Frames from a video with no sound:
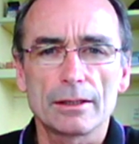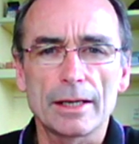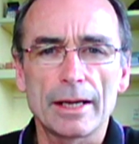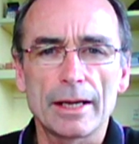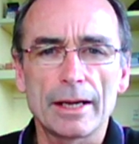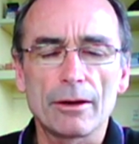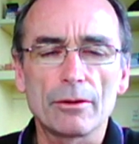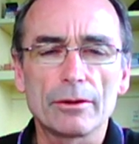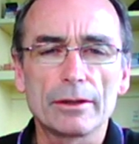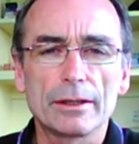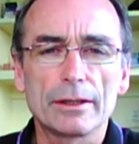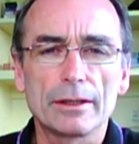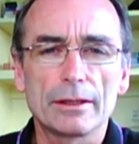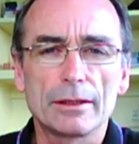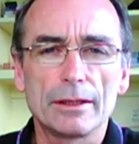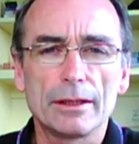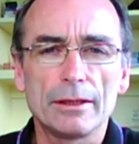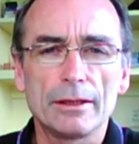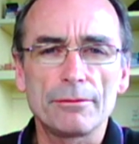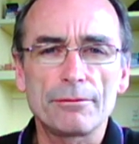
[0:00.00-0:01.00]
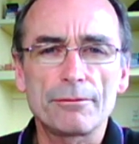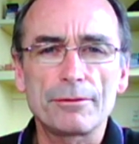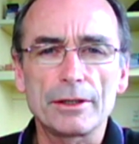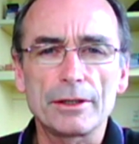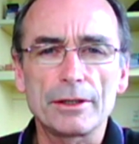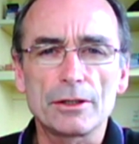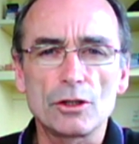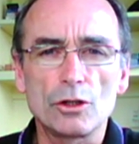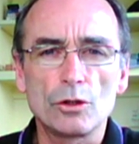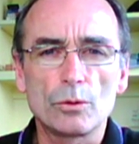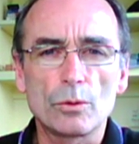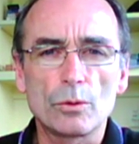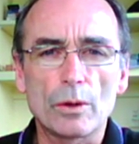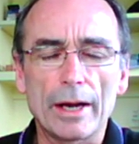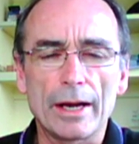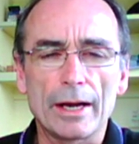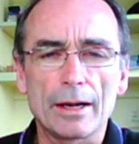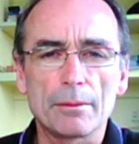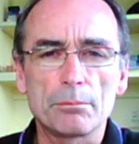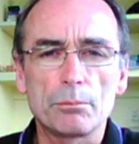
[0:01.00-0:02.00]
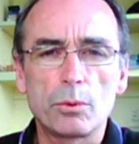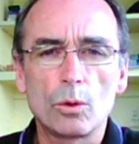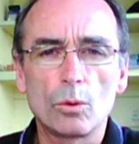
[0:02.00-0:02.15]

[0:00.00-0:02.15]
Now if you are